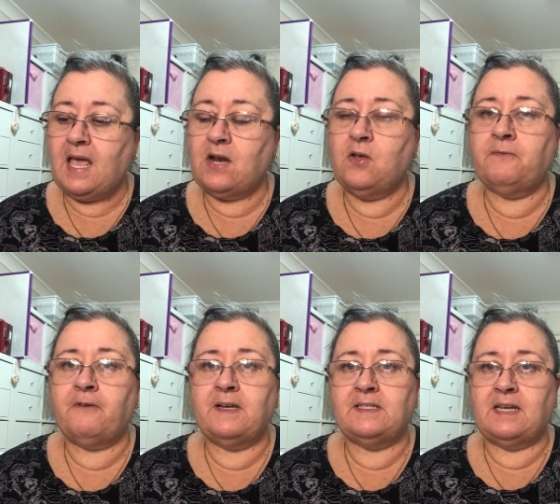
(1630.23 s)
and her
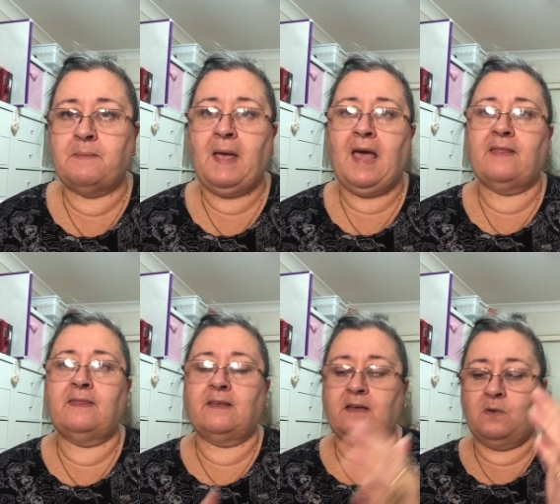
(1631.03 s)
friend Deb
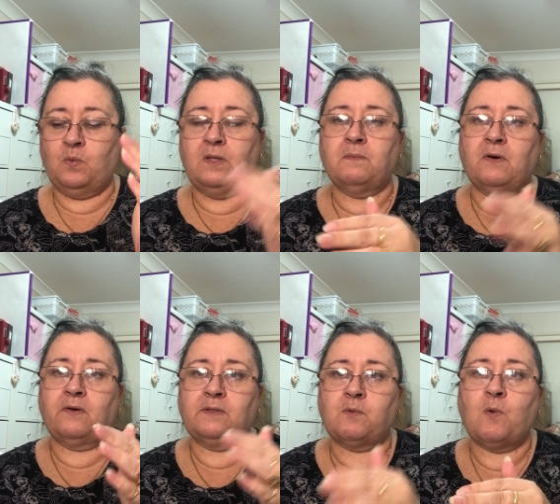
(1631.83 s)
had the William
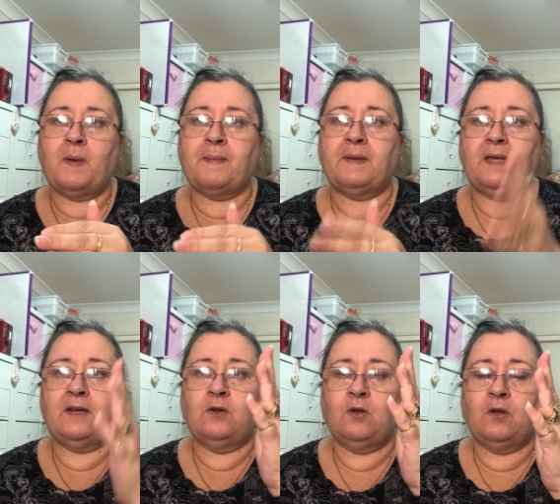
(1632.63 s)
Morris wallpaper
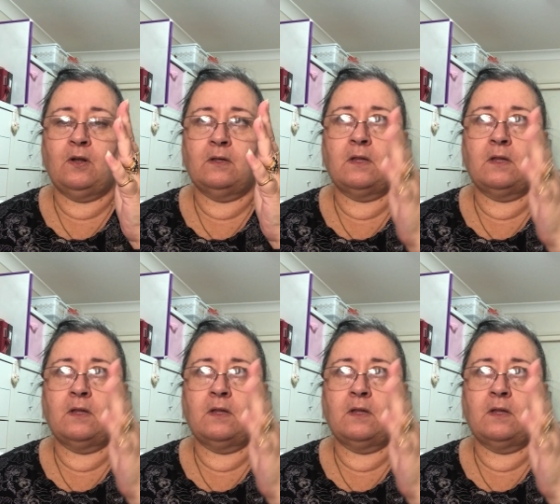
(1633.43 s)
in her,